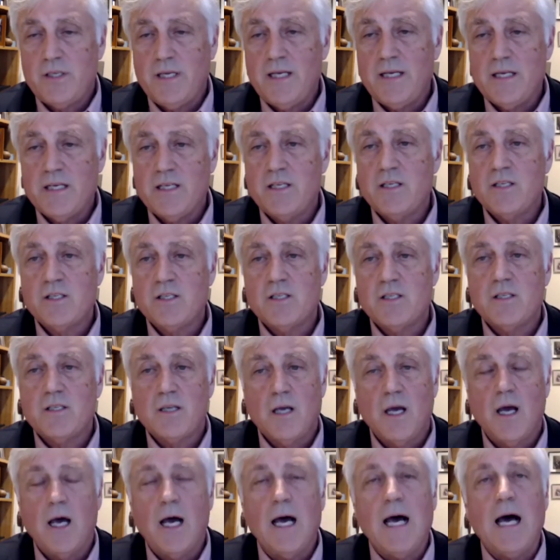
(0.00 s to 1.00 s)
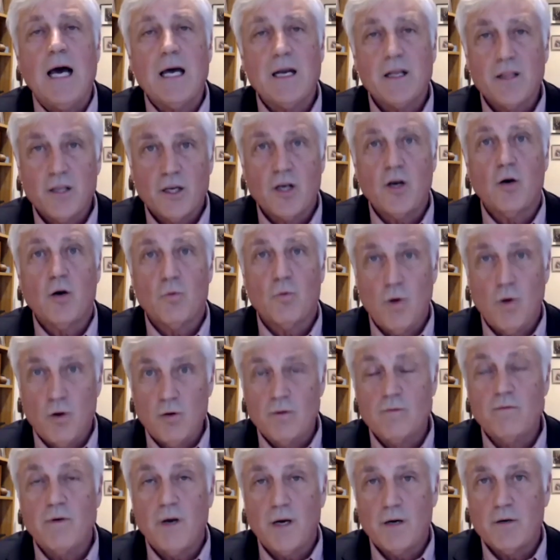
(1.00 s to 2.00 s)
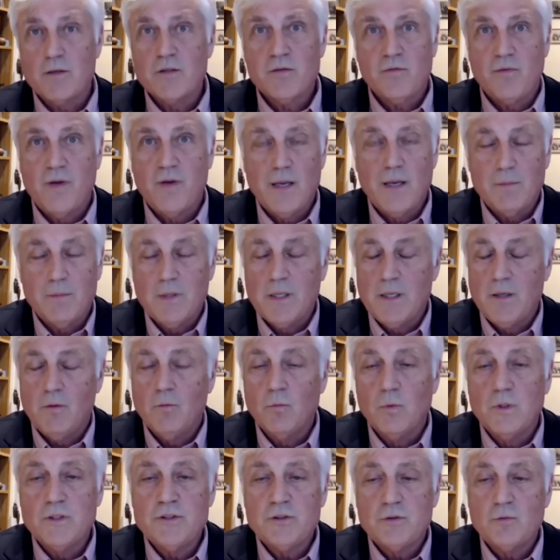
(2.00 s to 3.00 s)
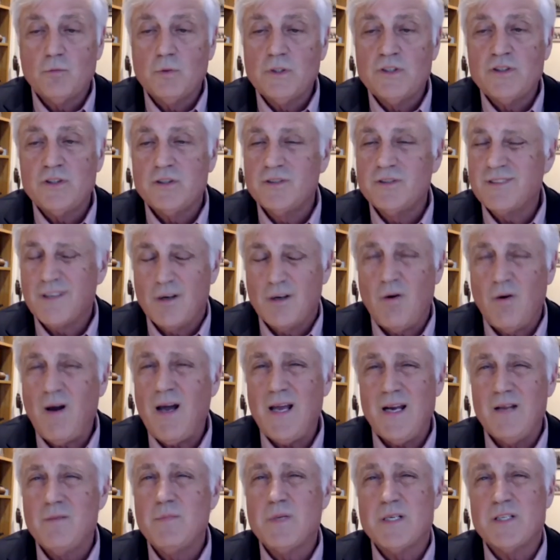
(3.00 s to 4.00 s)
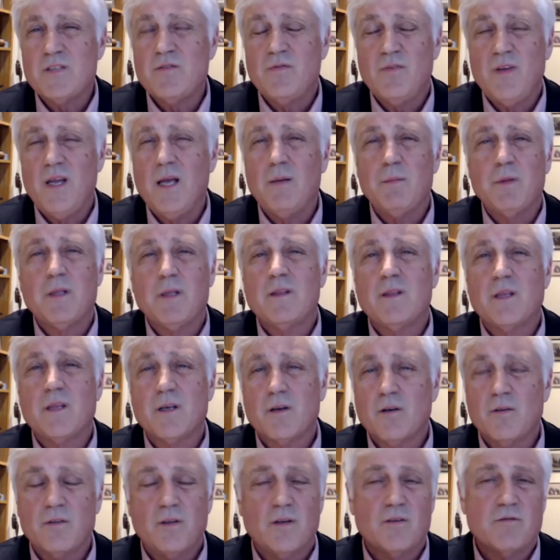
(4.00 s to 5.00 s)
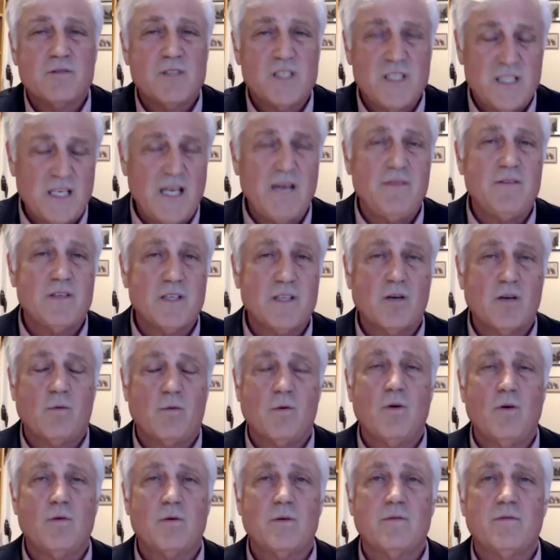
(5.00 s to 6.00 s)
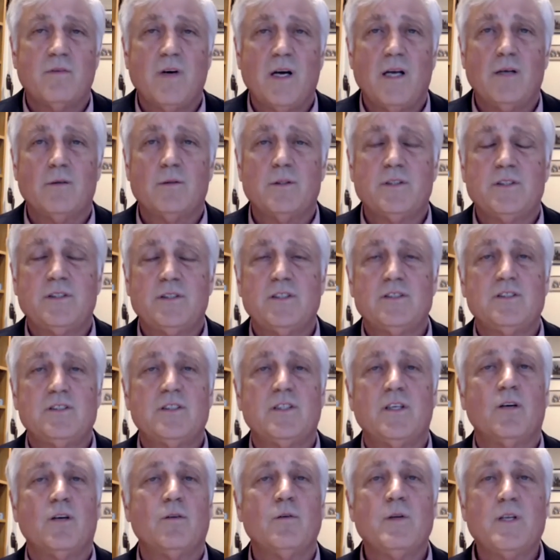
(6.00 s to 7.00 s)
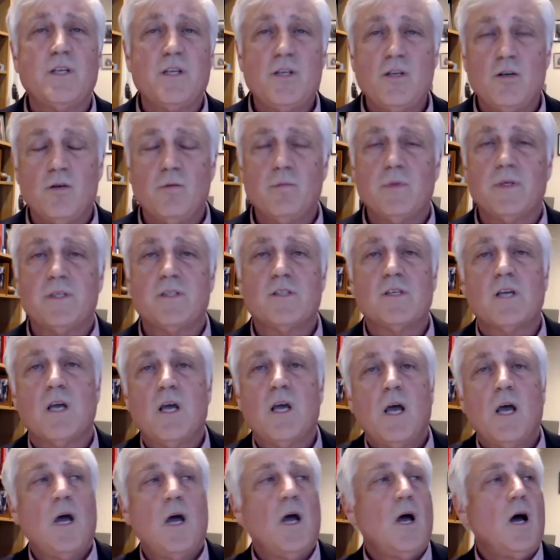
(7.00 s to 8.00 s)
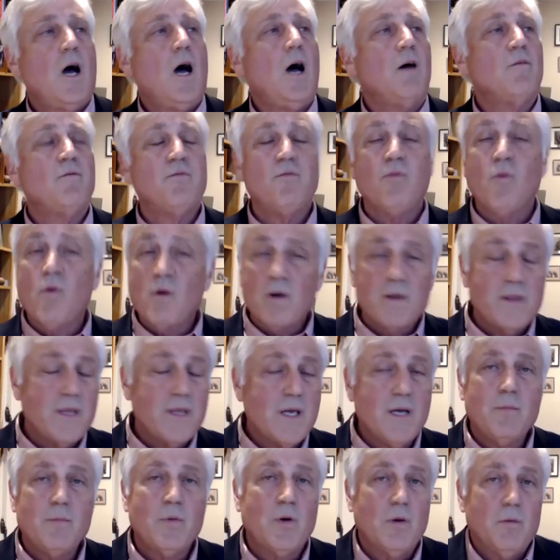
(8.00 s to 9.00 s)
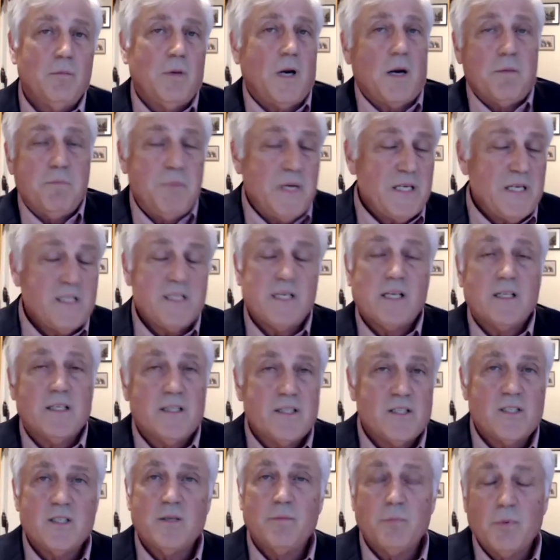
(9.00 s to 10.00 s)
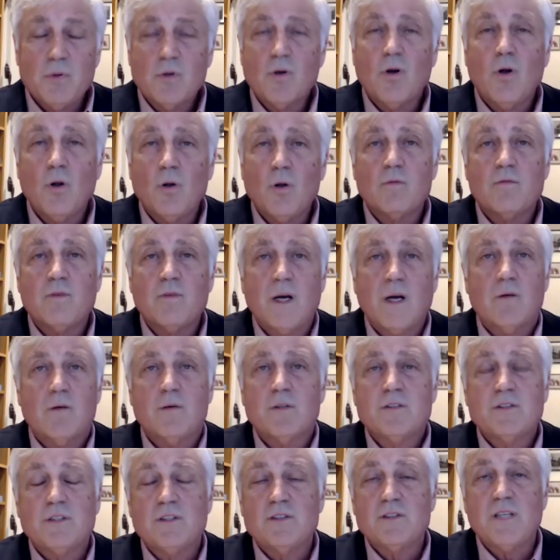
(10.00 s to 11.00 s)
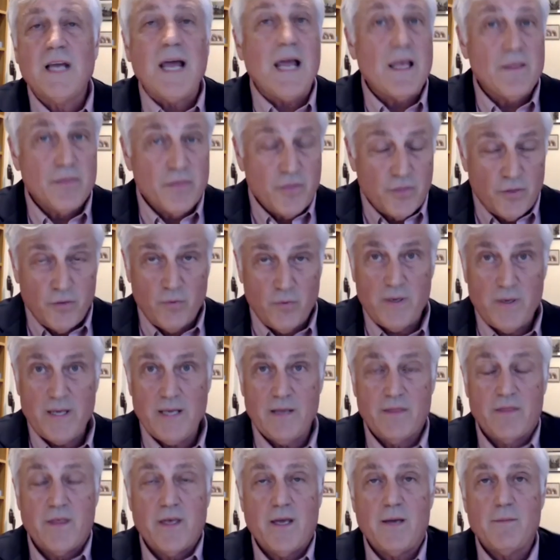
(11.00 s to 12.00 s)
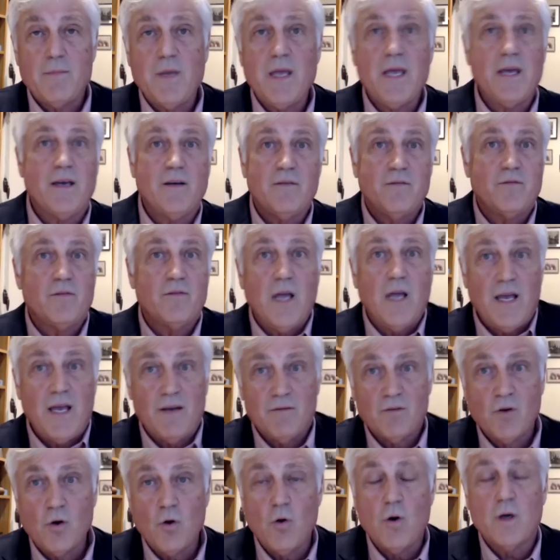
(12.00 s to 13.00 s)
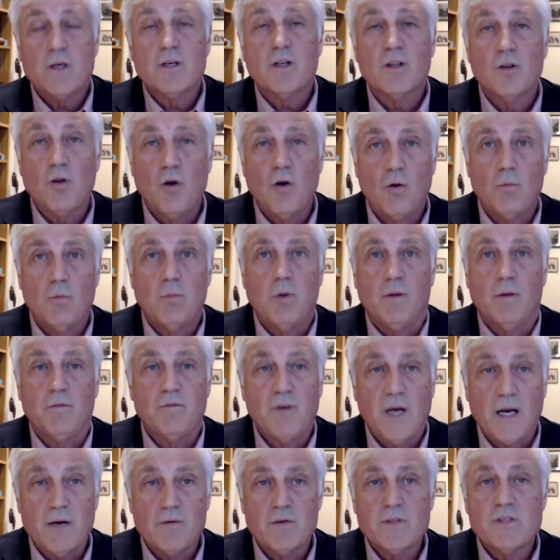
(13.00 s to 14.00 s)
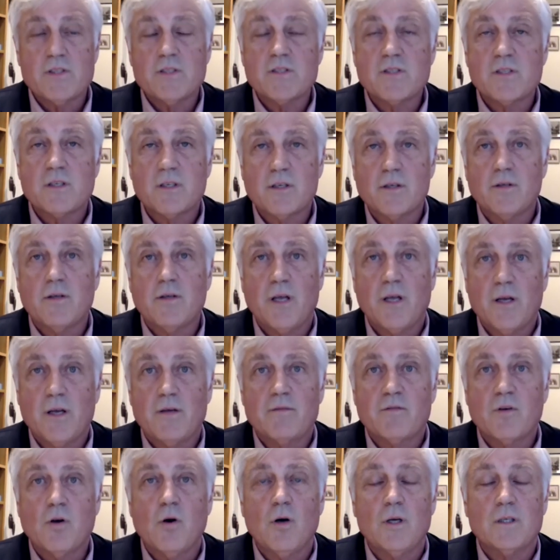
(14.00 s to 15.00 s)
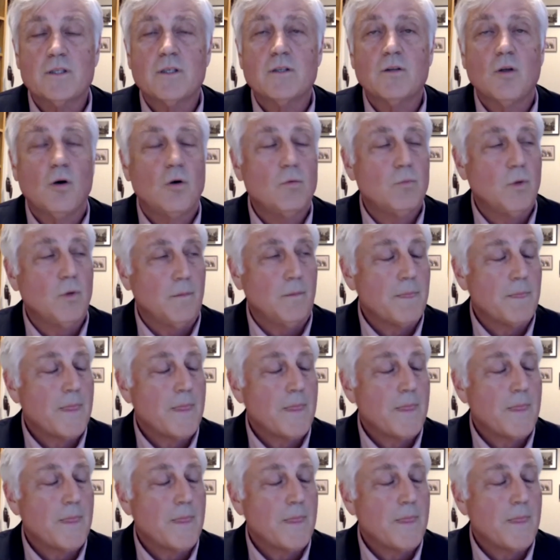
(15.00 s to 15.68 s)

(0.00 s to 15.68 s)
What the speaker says: is out of the coronavirus family, which is quite a mixed family. There's 7 coronaviruses that are in humans. 4 of them are basically simple cold viruses, and 3 of them have gone global, viruses that have gone global.